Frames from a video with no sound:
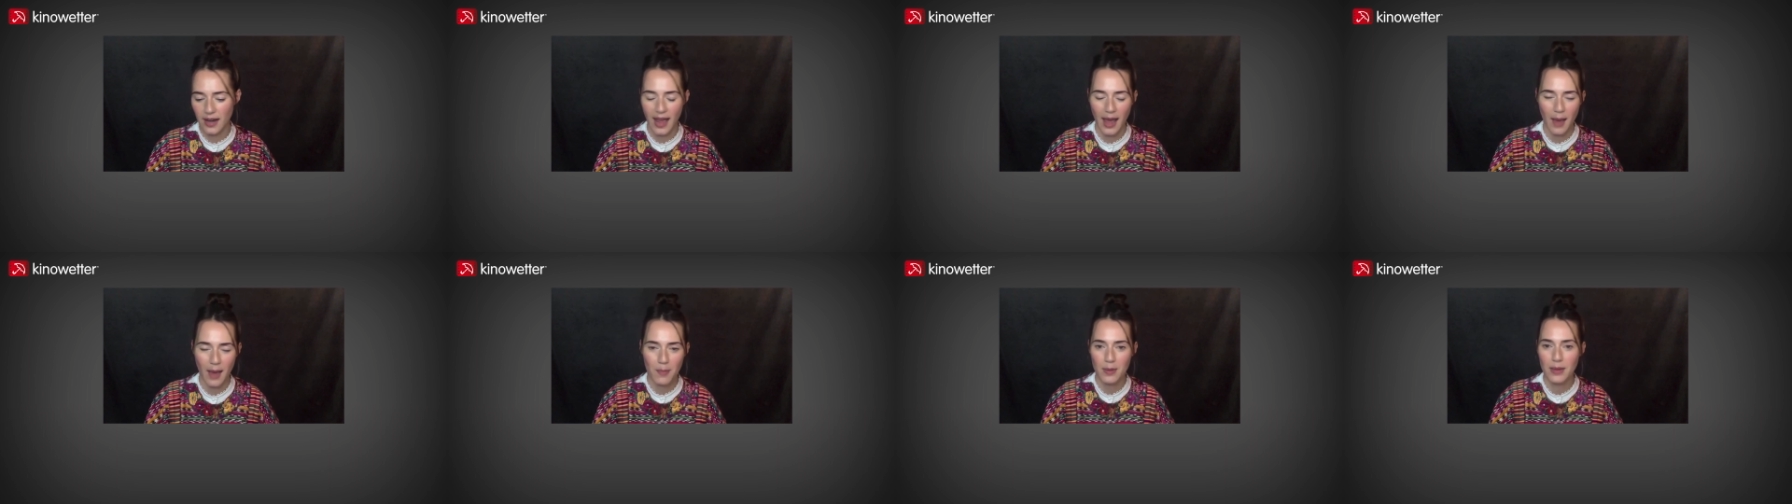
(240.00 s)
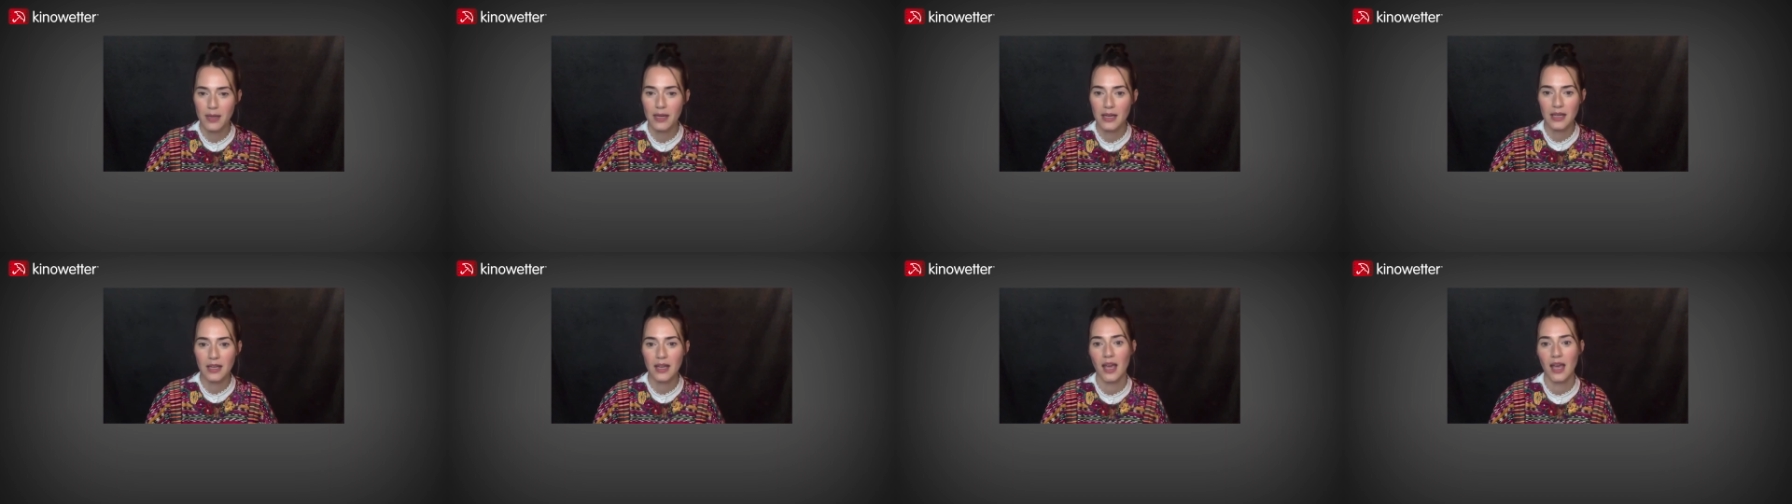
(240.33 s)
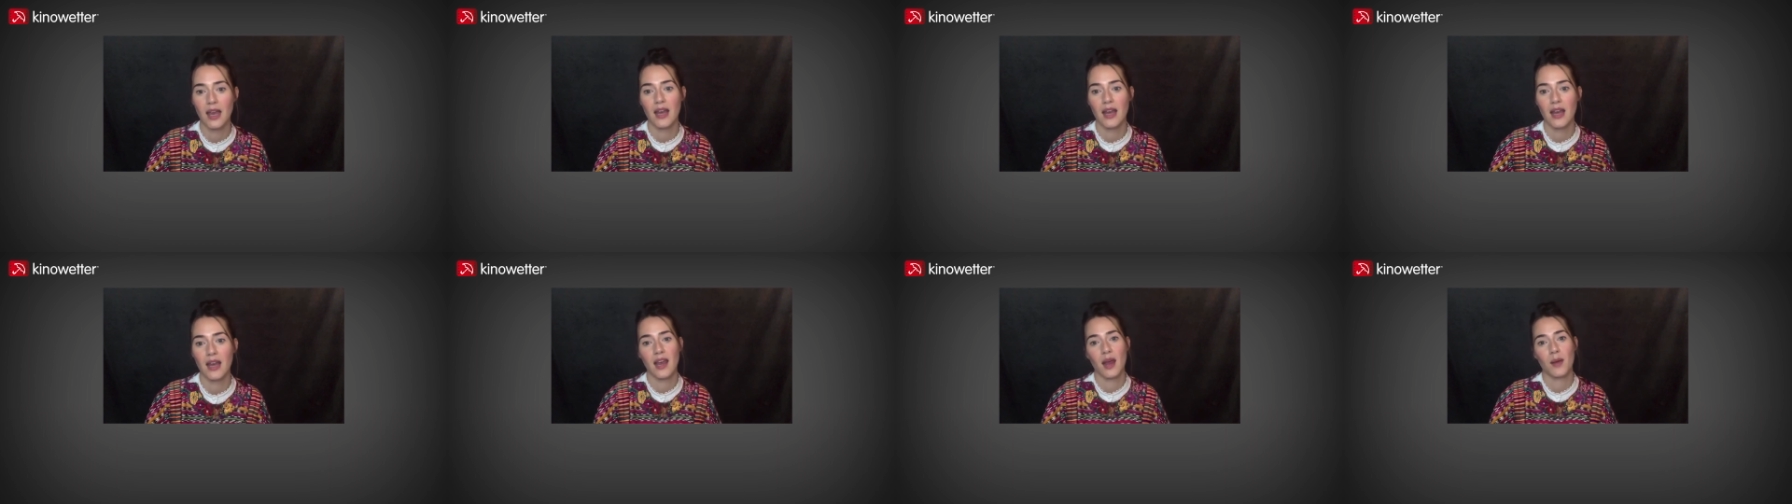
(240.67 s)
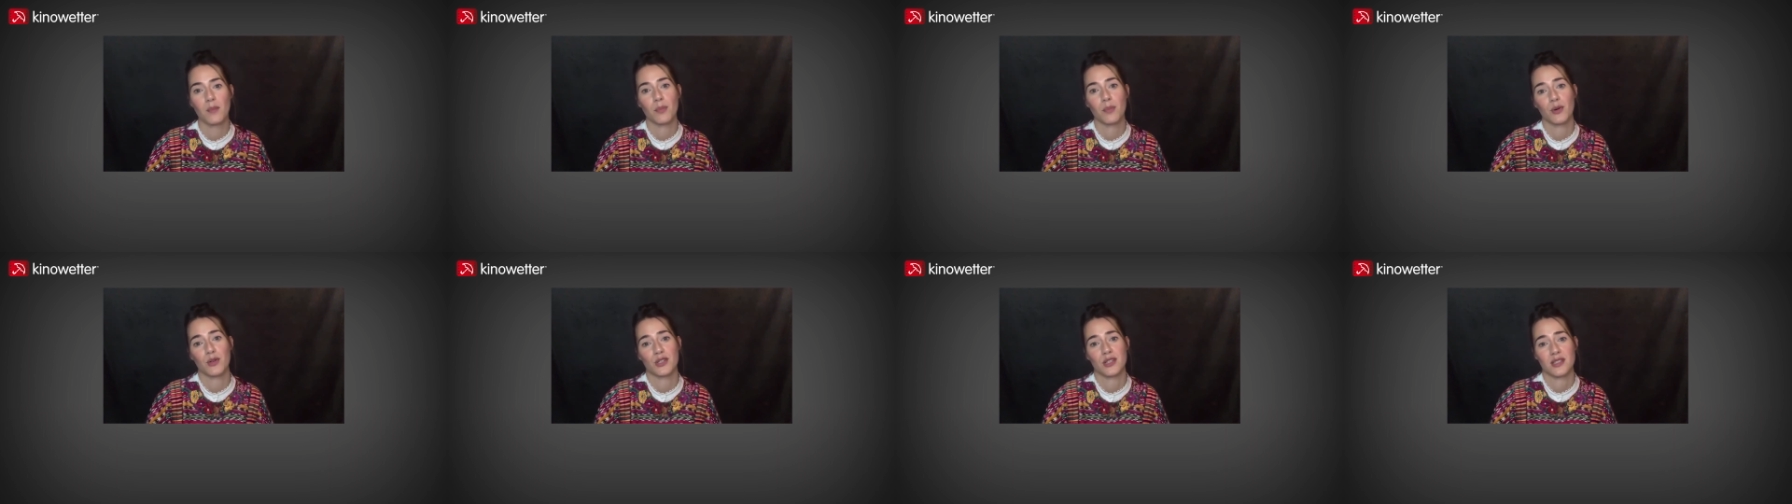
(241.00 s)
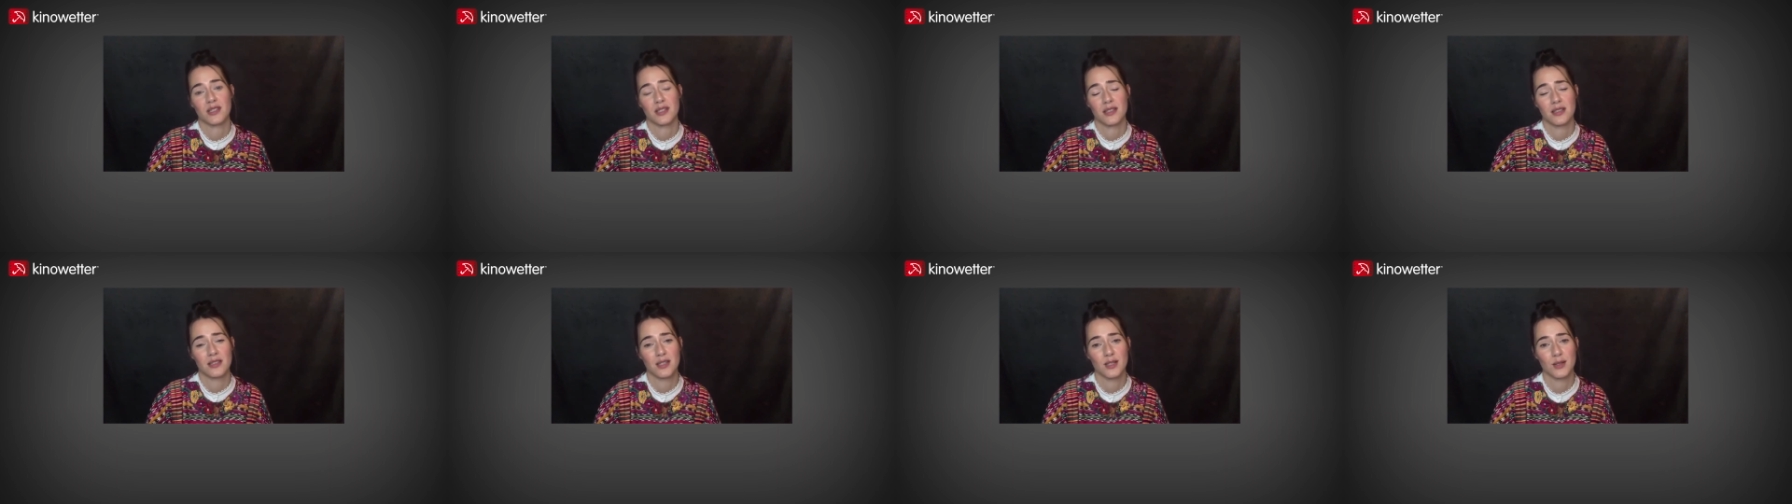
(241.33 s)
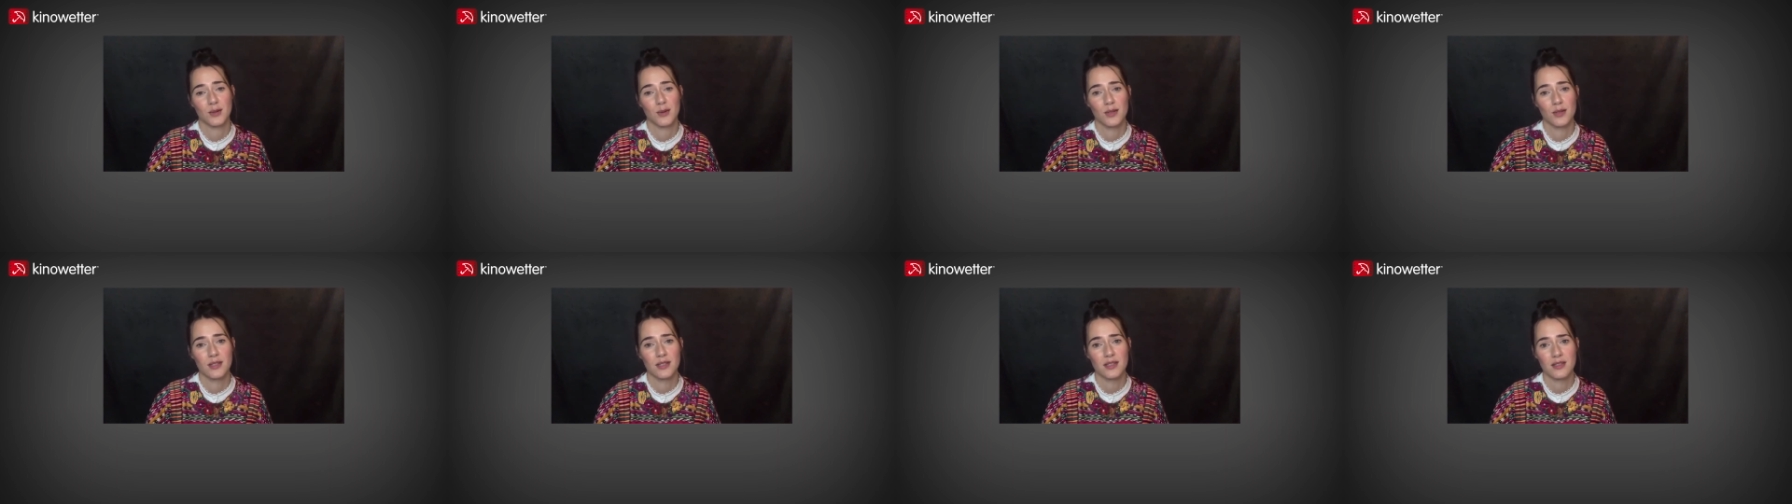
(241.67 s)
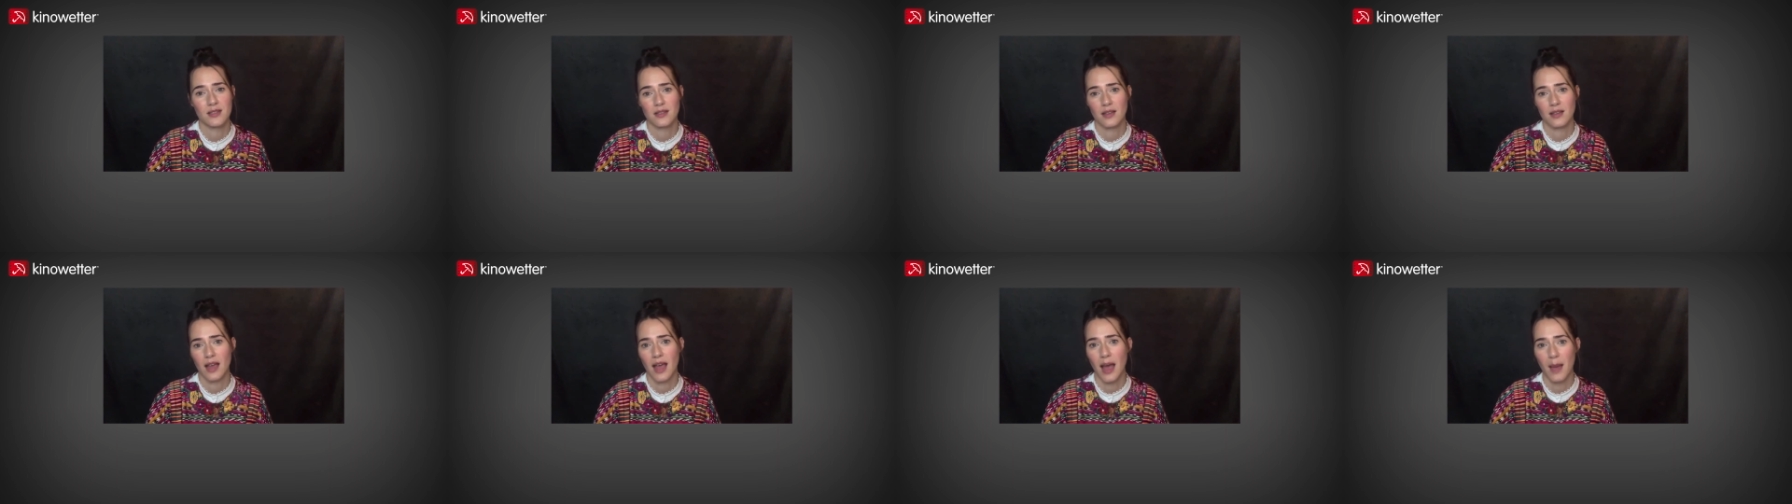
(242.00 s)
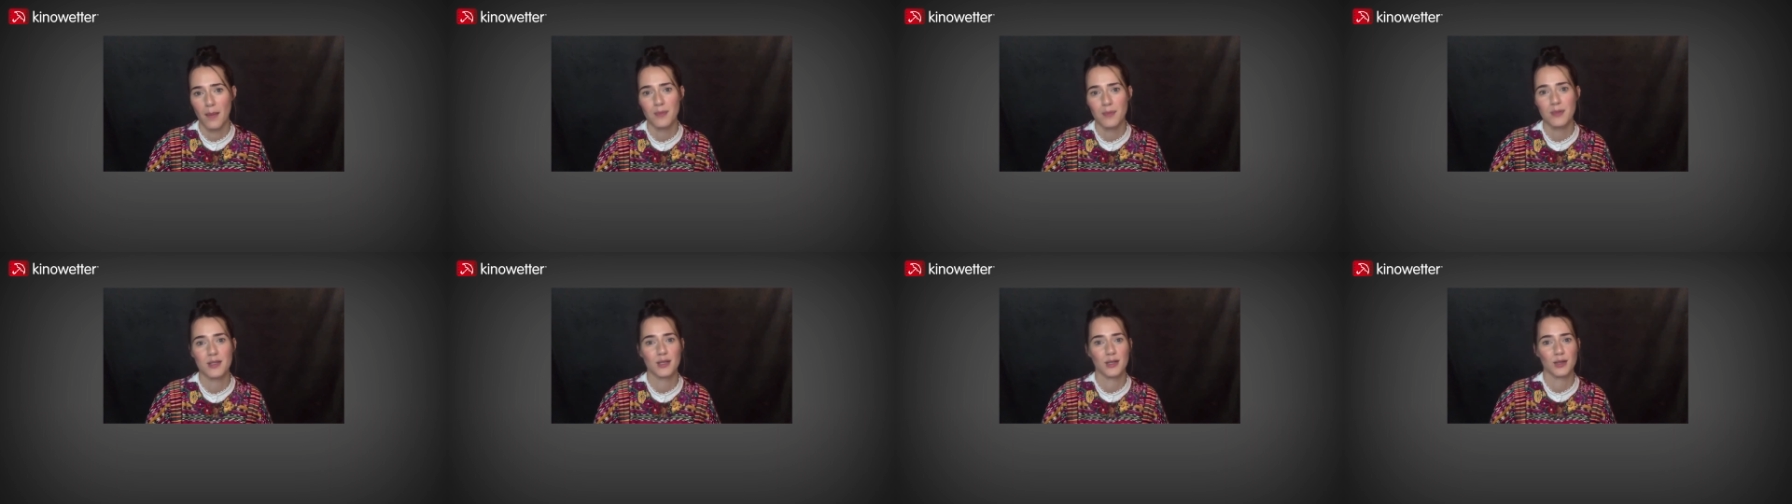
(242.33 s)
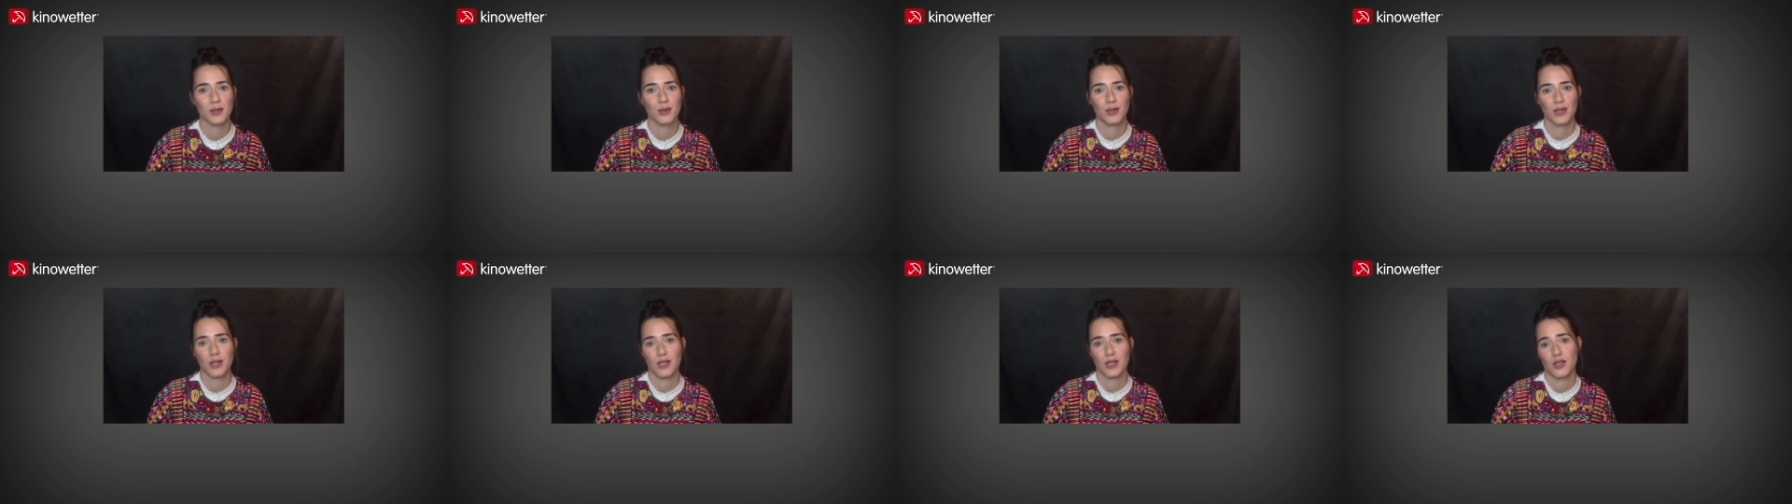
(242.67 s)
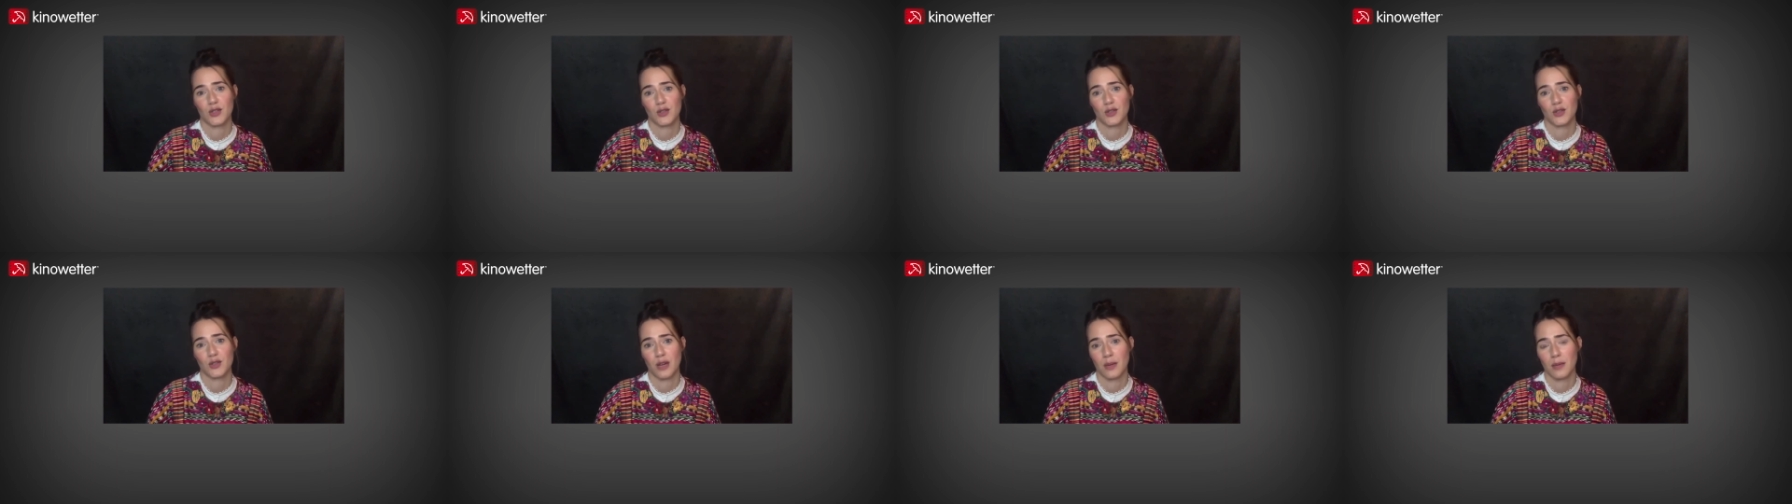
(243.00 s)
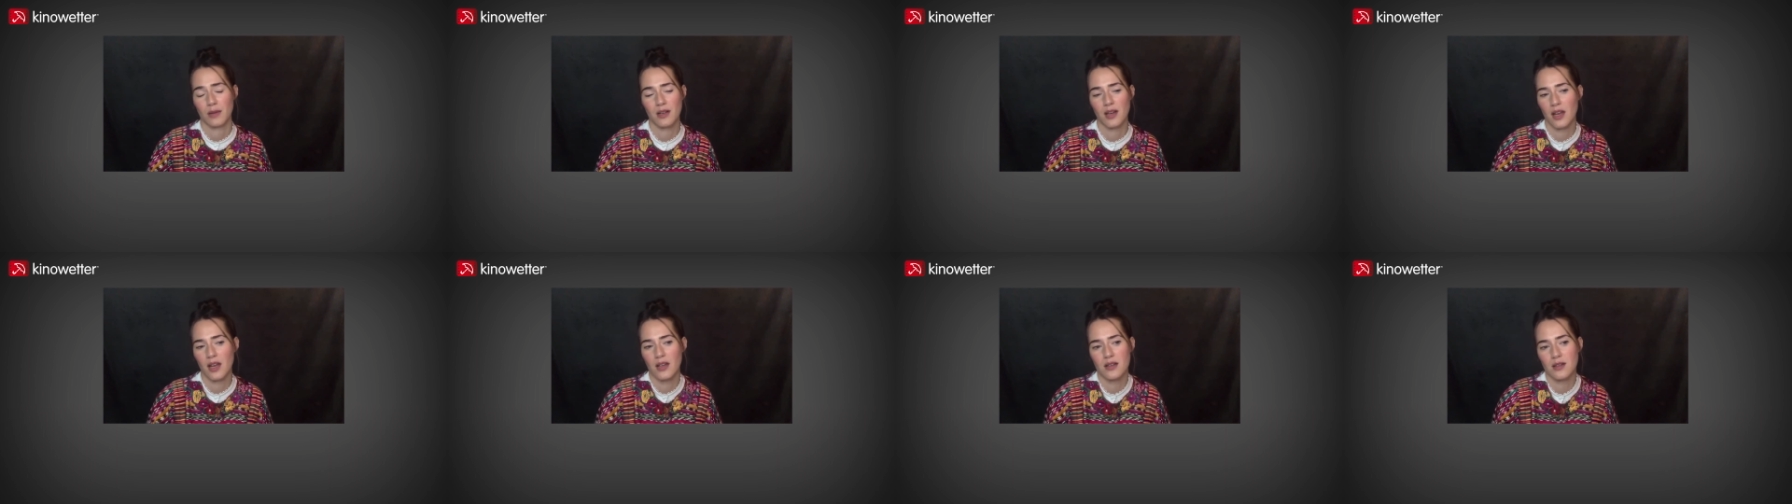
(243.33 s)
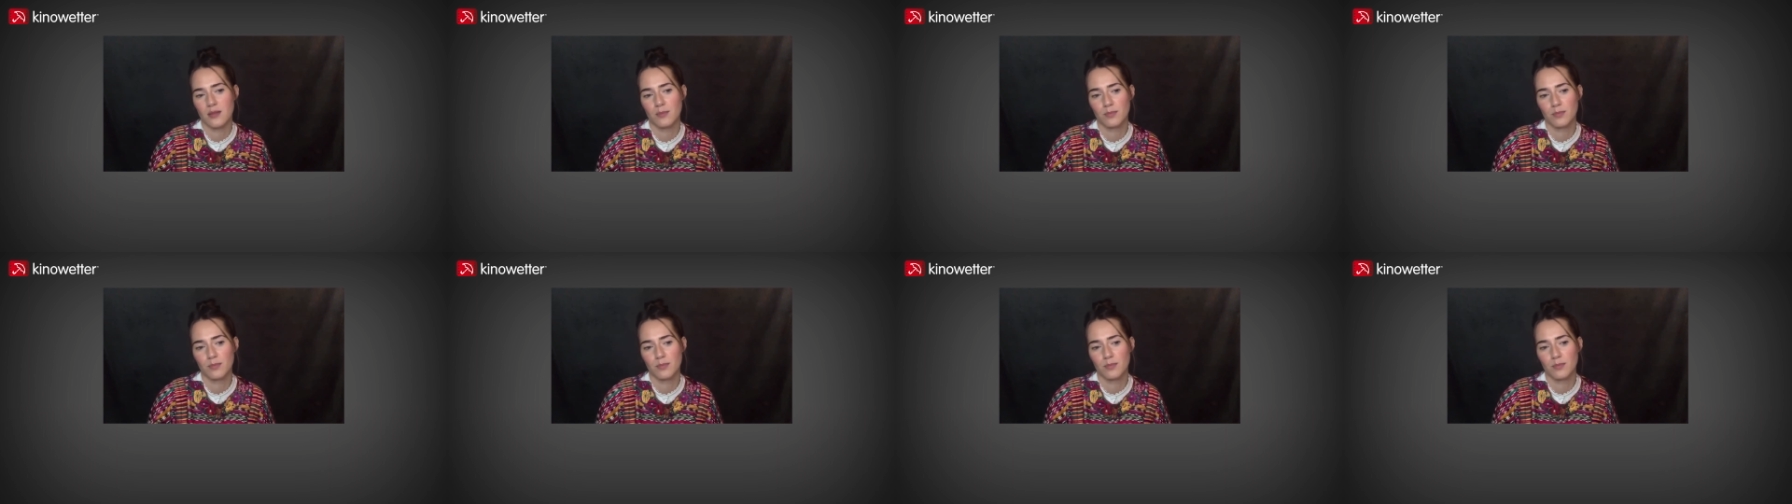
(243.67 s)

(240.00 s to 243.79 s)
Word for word: happening and and pushes it to its absolute extreme, and and